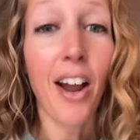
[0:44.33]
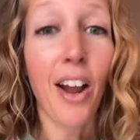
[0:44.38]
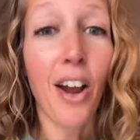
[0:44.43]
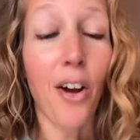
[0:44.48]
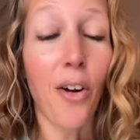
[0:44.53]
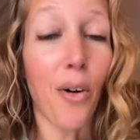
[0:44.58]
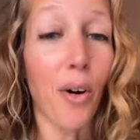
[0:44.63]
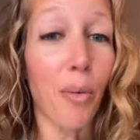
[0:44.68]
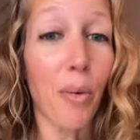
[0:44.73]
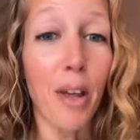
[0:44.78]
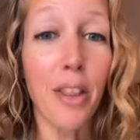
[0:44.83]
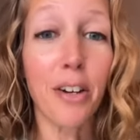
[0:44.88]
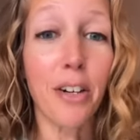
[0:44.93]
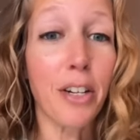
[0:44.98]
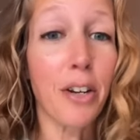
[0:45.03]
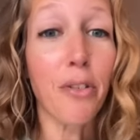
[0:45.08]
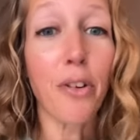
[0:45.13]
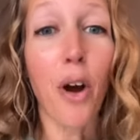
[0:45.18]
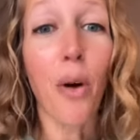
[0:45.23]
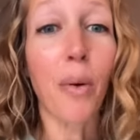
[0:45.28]
or whether
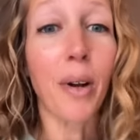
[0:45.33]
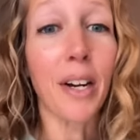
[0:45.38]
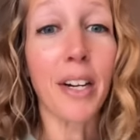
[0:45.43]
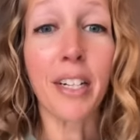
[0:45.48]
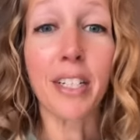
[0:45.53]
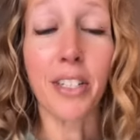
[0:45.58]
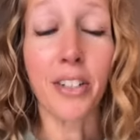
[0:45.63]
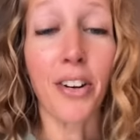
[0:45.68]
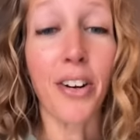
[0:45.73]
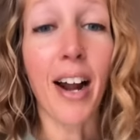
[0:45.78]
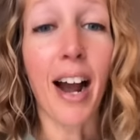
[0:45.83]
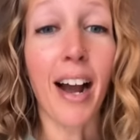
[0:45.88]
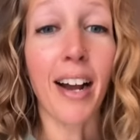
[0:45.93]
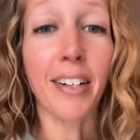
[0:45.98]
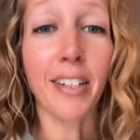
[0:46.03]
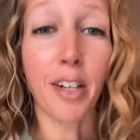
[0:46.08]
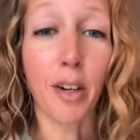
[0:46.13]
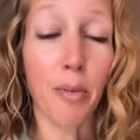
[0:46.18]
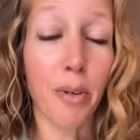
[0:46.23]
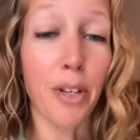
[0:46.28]
you know what it is or
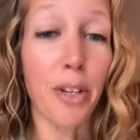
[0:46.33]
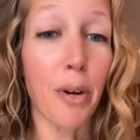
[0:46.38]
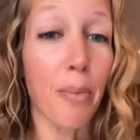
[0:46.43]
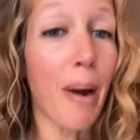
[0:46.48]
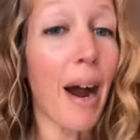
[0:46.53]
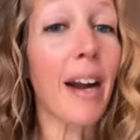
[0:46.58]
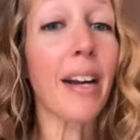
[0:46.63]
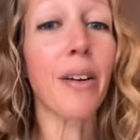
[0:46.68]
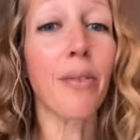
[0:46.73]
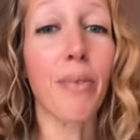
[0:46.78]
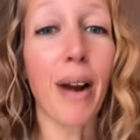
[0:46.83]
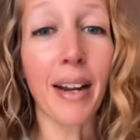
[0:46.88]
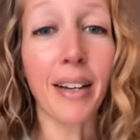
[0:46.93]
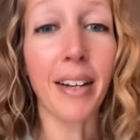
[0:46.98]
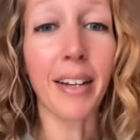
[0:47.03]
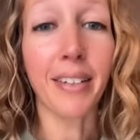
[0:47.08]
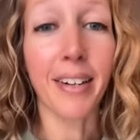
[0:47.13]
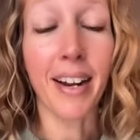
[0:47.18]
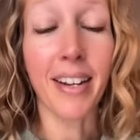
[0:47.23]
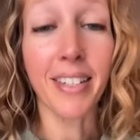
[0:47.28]
not. Your, your body
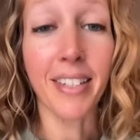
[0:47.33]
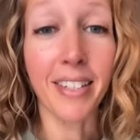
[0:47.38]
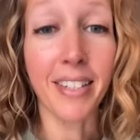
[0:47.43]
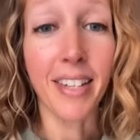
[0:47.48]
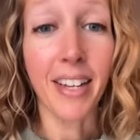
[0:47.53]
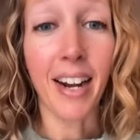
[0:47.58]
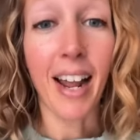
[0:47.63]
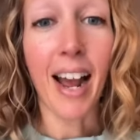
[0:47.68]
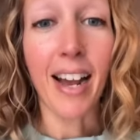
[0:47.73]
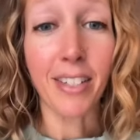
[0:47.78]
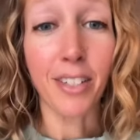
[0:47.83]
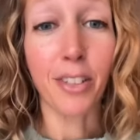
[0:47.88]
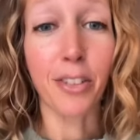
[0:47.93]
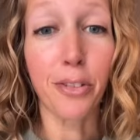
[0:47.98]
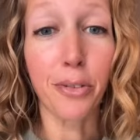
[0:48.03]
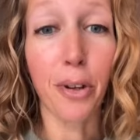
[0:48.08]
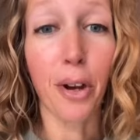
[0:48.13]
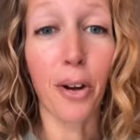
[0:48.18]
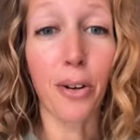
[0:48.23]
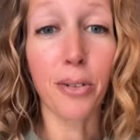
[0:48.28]
recognizes it as
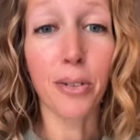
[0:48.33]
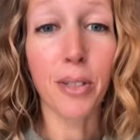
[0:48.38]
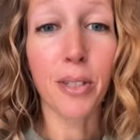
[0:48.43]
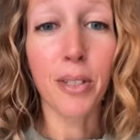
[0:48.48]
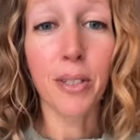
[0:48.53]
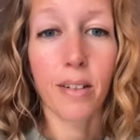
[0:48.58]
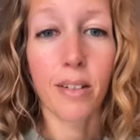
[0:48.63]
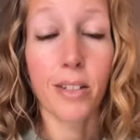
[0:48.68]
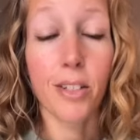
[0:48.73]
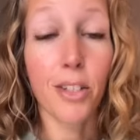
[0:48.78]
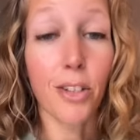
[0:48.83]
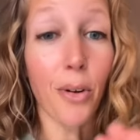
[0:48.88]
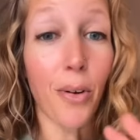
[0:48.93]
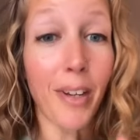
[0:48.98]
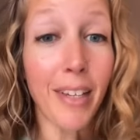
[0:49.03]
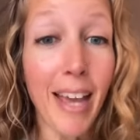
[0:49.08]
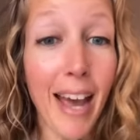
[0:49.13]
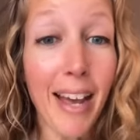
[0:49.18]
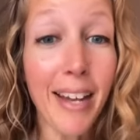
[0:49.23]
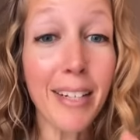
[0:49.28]
glucose. So
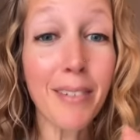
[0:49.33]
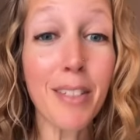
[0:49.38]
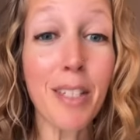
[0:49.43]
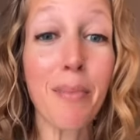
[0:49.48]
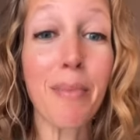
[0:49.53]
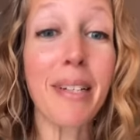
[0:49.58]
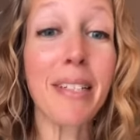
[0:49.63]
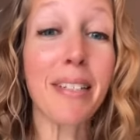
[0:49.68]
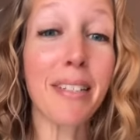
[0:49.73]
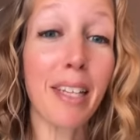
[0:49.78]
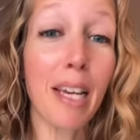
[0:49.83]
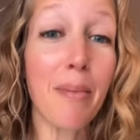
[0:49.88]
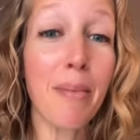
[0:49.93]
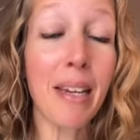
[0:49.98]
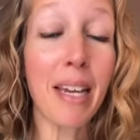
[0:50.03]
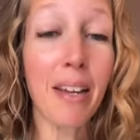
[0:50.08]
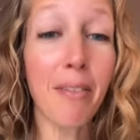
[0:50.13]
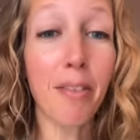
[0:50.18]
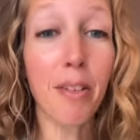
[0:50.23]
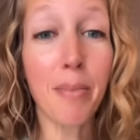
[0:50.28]
again, if somebody's
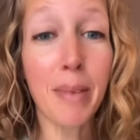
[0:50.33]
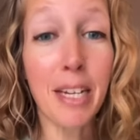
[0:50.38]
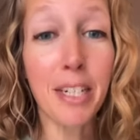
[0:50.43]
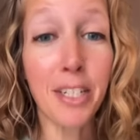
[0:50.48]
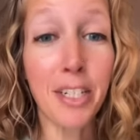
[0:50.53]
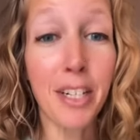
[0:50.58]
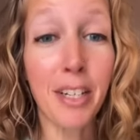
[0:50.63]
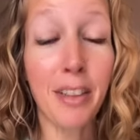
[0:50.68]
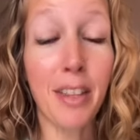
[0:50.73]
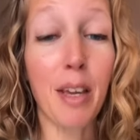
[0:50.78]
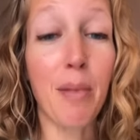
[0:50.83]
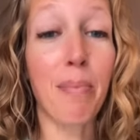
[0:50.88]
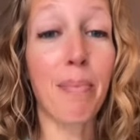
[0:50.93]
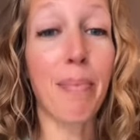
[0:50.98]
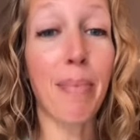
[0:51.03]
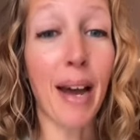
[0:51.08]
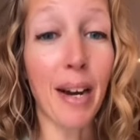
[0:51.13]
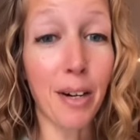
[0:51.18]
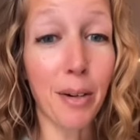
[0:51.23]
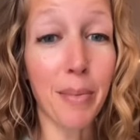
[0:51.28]
claiming inflammation, they
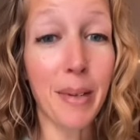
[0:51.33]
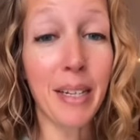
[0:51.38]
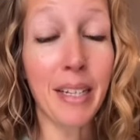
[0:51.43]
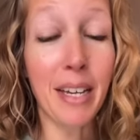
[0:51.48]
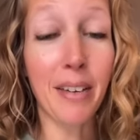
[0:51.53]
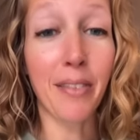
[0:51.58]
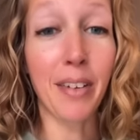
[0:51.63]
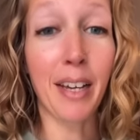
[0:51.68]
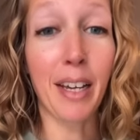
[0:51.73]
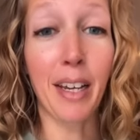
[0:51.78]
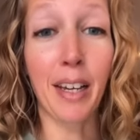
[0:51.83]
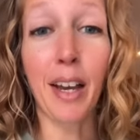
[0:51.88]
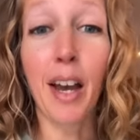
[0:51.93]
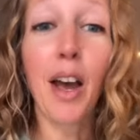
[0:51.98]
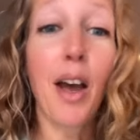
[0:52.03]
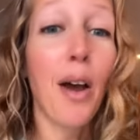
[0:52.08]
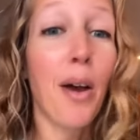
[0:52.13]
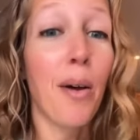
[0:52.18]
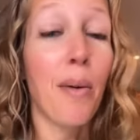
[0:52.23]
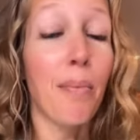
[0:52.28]
better be giving
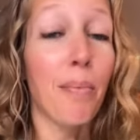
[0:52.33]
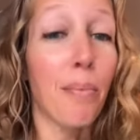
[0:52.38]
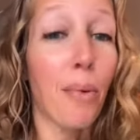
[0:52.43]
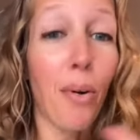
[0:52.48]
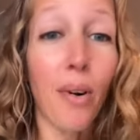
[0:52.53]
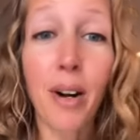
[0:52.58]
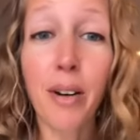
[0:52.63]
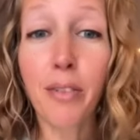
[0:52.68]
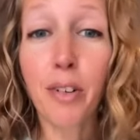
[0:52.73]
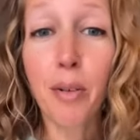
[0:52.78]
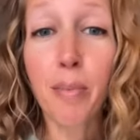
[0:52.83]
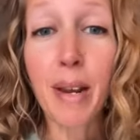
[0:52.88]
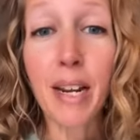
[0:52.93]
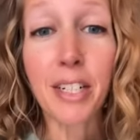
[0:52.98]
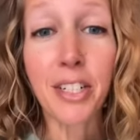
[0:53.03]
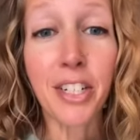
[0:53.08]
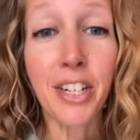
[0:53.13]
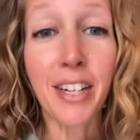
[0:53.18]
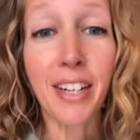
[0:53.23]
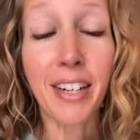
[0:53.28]
more
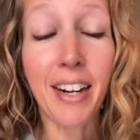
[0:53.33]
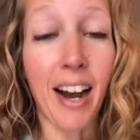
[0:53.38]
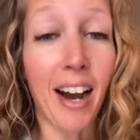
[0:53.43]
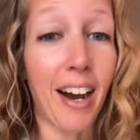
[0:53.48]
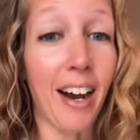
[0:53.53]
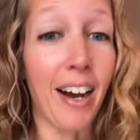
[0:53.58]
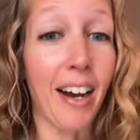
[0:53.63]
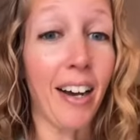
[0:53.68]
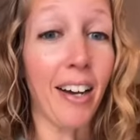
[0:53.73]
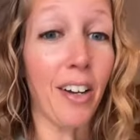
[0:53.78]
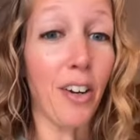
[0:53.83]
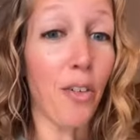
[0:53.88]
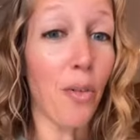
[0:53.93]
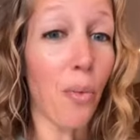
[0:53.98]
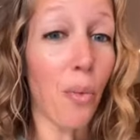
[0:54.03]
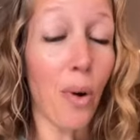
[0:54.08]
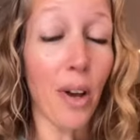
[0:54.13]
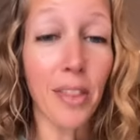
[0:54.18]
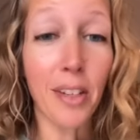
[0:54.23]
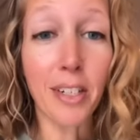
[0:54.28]
information on
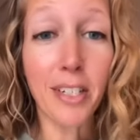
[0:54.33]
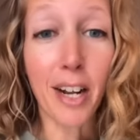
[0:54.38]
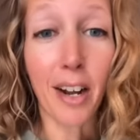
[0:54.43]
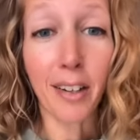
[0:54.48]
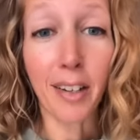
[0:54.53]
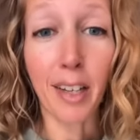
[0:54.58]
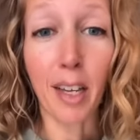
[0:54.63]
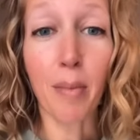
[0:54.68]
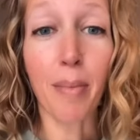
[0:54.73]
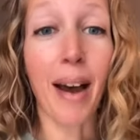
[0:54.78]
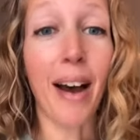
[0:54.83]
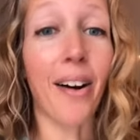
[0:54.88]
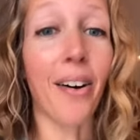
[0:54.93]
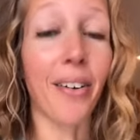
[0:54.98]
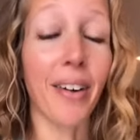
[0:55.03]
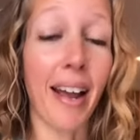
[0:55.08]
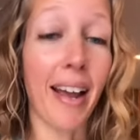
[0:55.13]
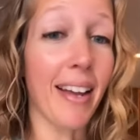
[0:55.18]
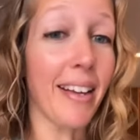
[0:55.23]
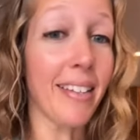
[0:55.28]
what they're talking
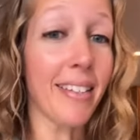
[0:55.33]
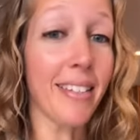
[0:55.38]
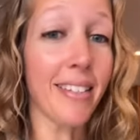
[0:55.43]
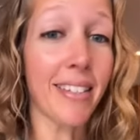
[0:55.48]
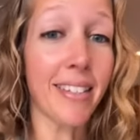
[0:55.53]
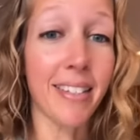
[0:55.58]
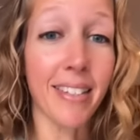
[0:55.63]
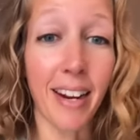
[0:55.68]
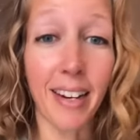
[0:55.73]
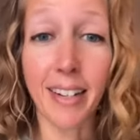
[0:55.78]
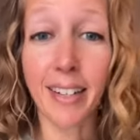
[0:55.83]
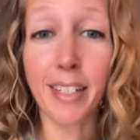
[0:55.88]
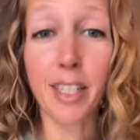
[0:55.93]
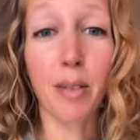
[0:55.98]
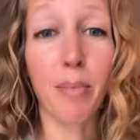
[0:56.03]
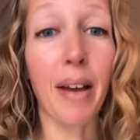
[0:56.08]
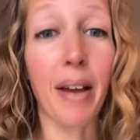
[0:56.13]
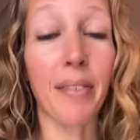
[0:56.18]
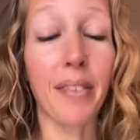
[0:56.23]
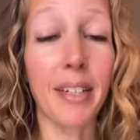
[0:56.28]
about and citing
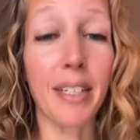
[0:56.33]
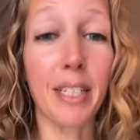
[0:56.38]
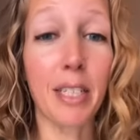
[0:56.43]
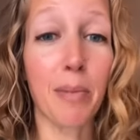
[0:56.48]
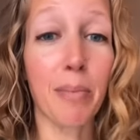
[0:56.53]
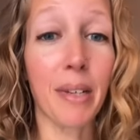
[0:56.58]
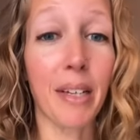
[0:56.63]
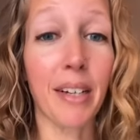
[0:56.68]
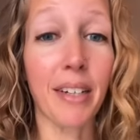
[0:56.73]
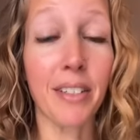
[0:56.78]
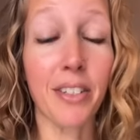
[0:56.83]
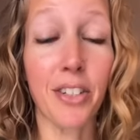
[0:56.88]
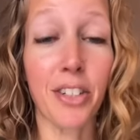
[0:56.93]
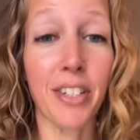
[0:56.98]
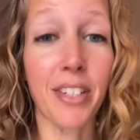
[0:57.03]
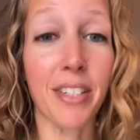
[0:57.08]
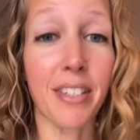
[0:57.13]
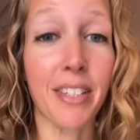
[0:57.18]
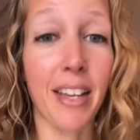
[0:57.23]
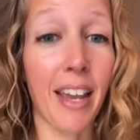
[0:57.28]
some evidence because
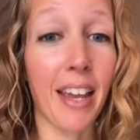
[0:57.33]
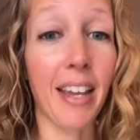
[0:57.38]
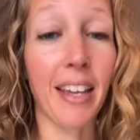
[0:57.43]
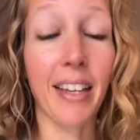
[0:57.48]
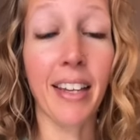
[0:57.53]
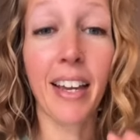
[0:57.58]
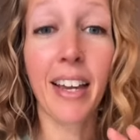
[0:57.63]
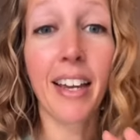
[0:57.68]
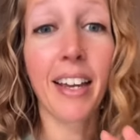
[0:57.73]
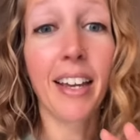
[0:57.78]
just saying